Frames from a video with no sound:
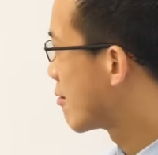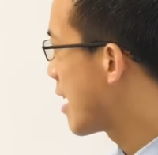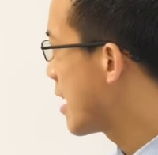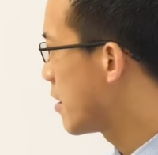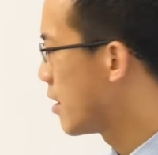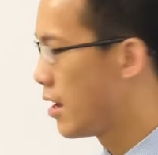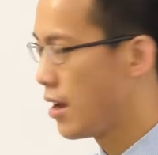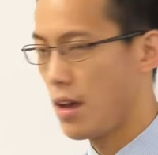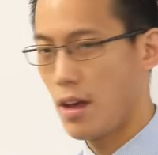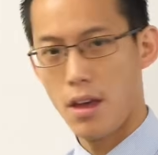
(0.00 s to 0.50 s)

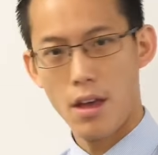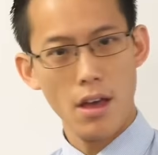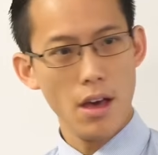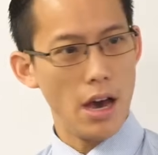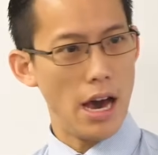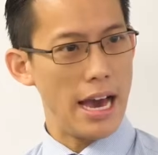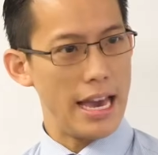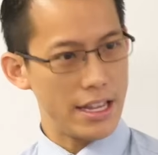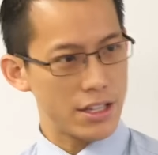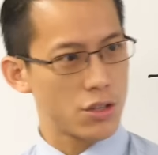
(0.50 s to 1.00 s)
right?
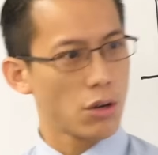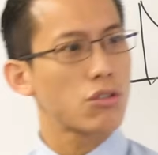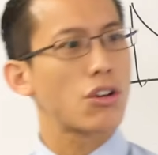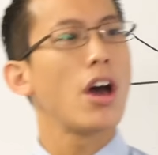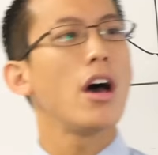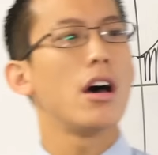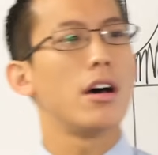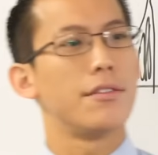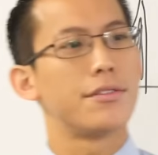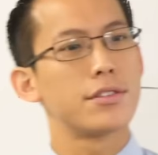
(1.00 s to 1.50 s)
Uh, it's all
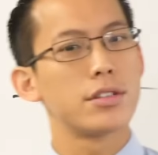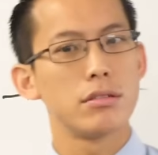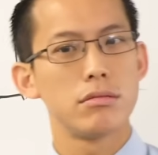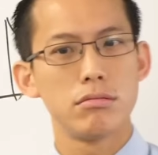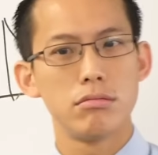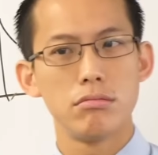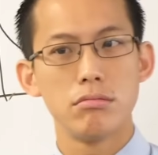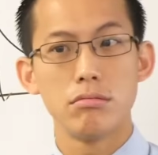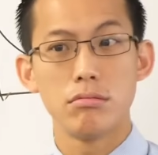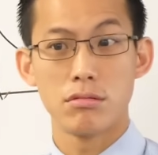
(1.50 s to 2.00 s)
curved.
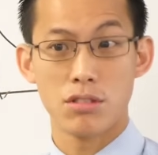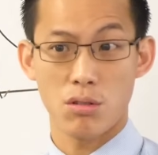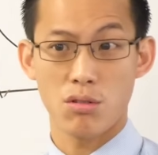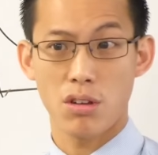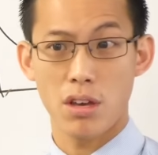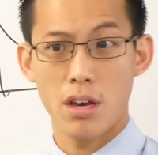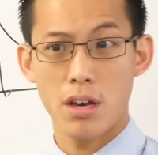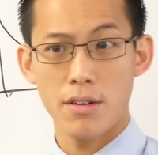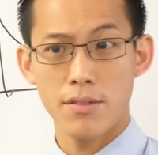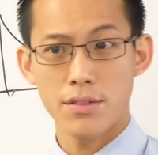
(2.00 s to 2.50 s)
It's all
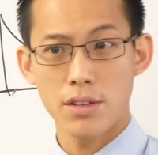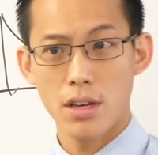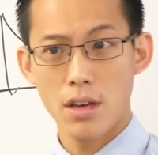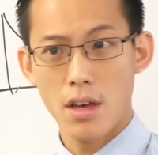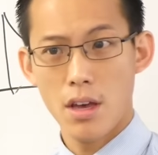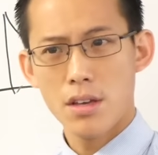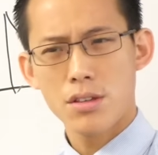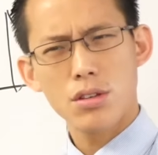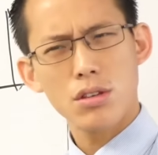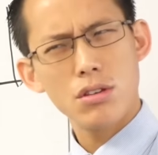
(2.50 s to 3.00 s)
curved.
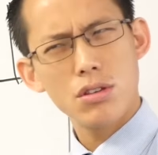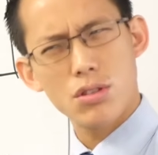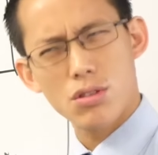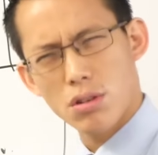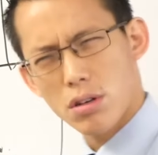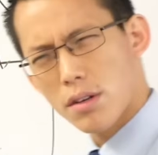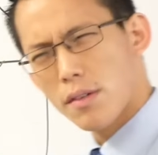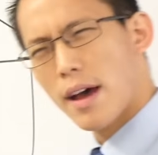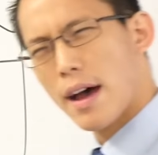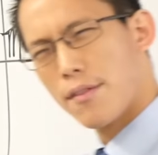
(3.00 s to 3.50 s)
So you
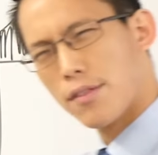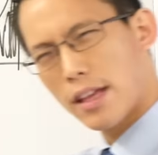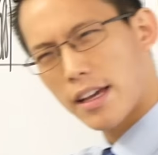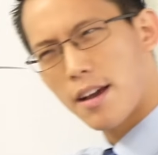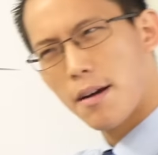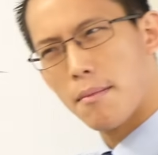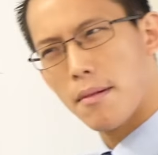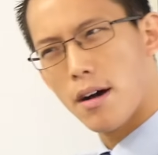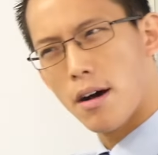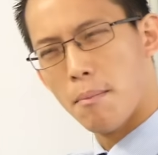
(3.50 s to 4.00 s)
sort of have like
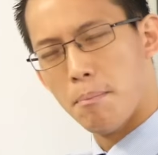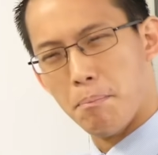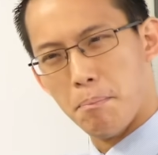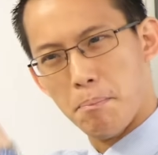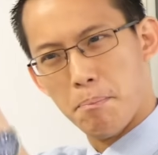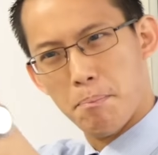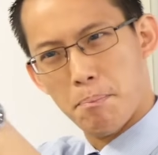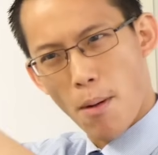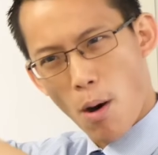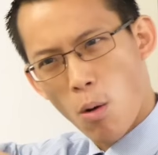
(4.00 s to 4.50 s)
a, a
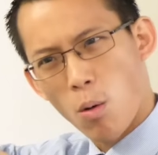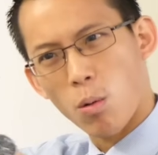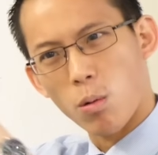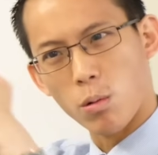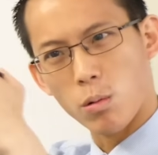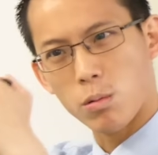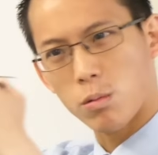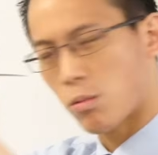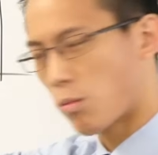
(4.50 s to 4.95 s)
bowl,